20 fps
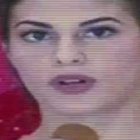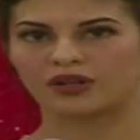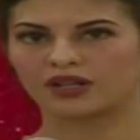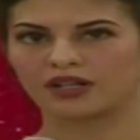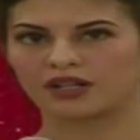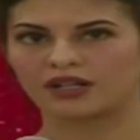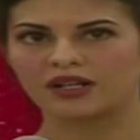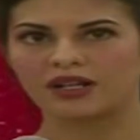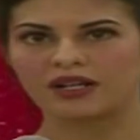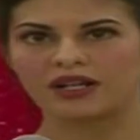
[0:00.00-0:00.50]
or
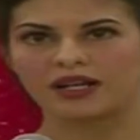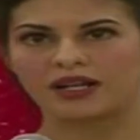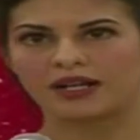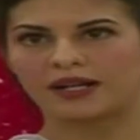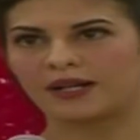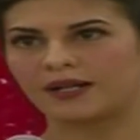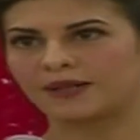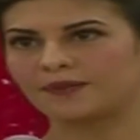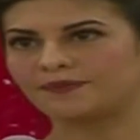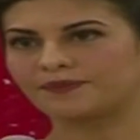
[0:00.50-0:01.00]

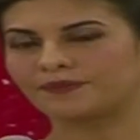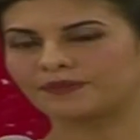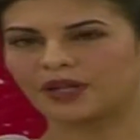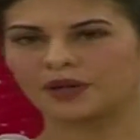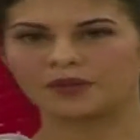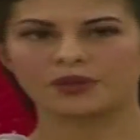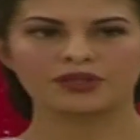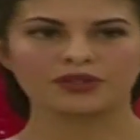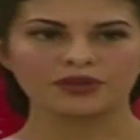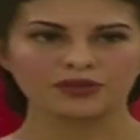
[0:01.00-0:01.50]

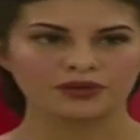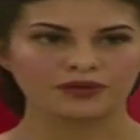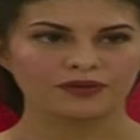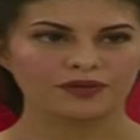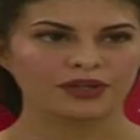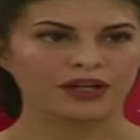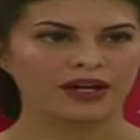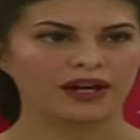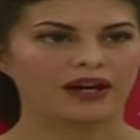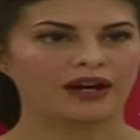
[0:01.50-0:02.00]
what do you do
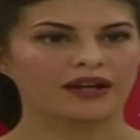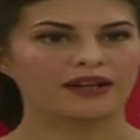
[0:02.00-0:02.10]
for your hair?